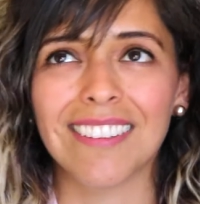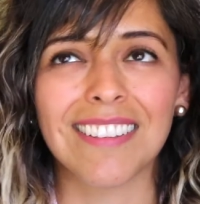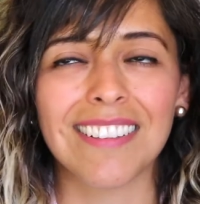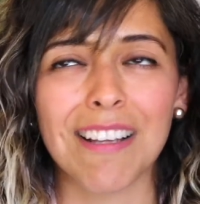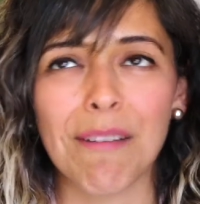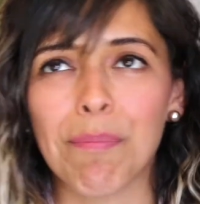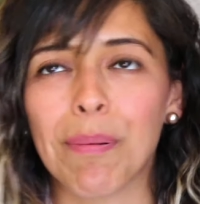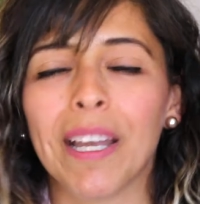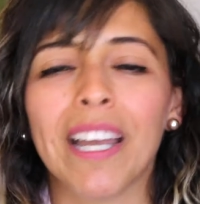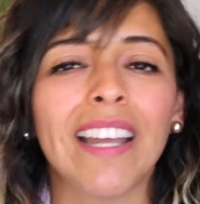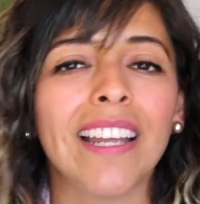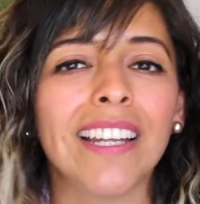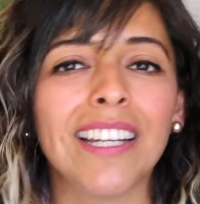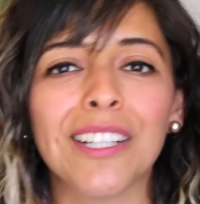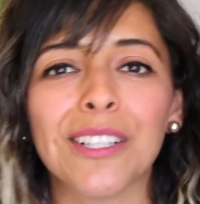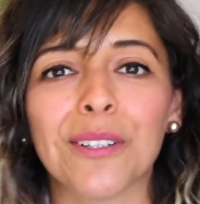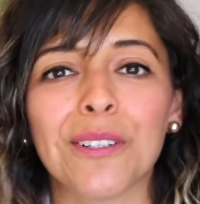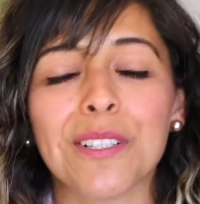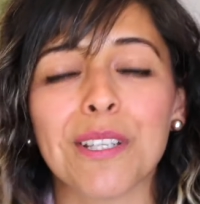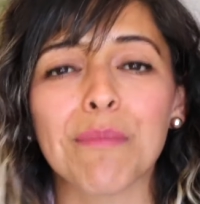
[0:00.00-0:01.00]
a
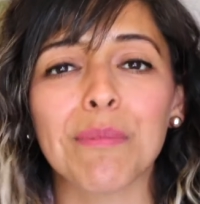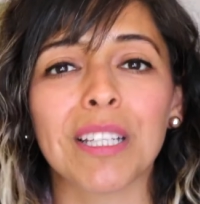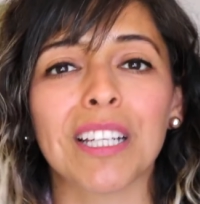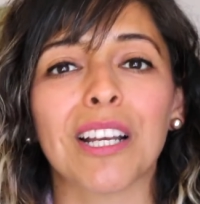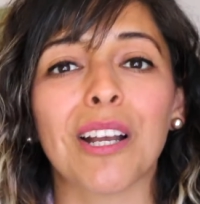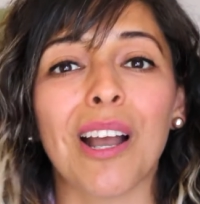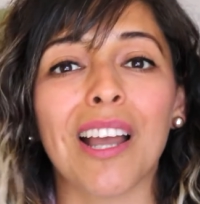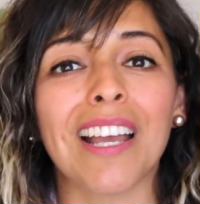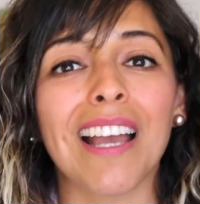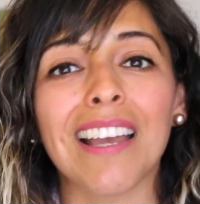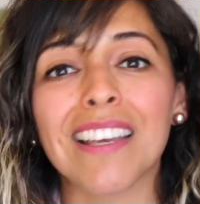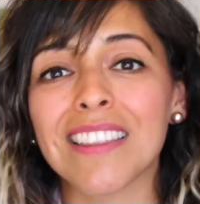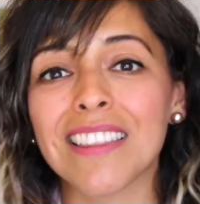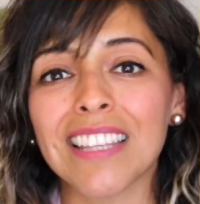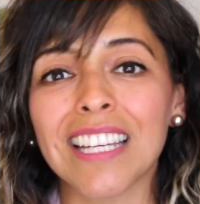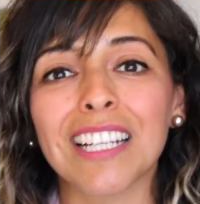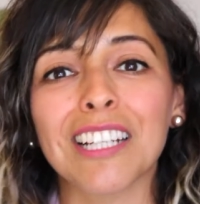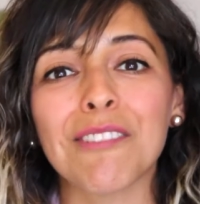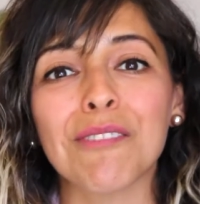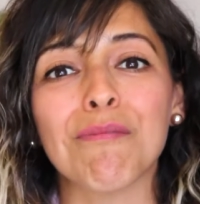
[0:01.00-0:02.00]
pain or something. I
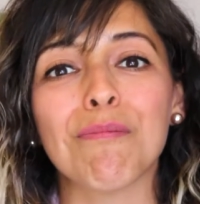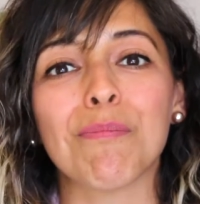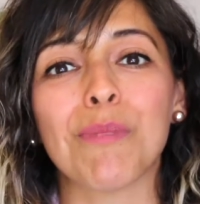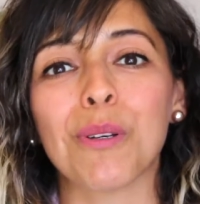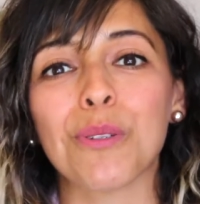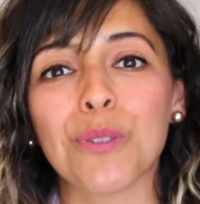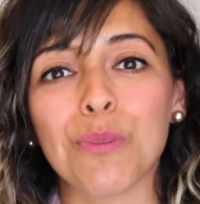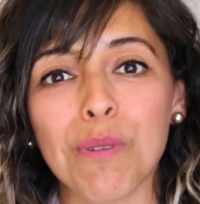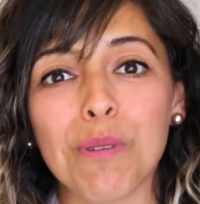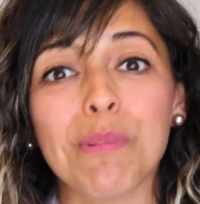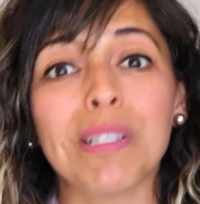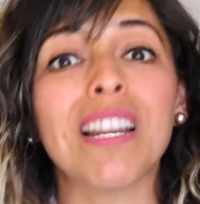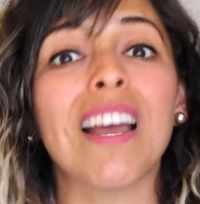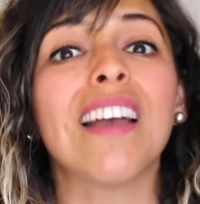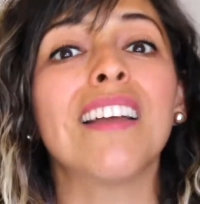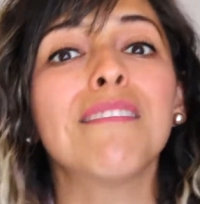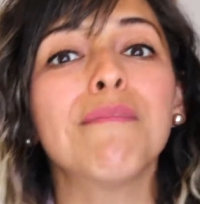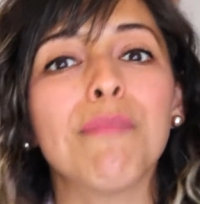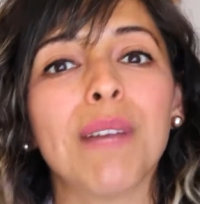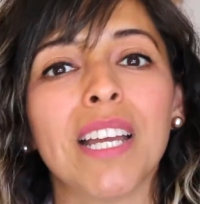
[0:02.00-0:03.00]
think most women
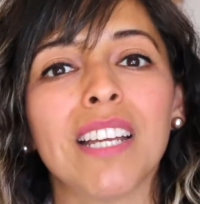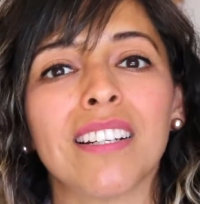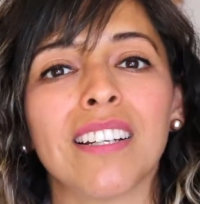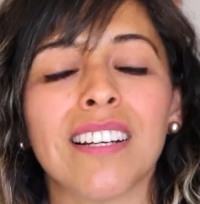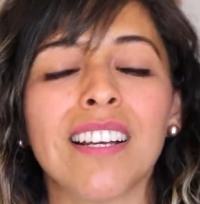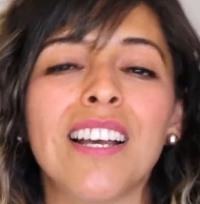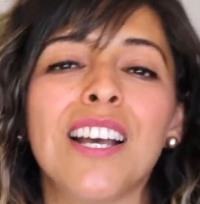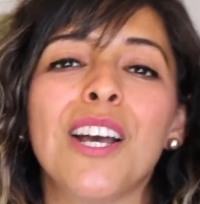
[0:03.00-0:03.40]
and men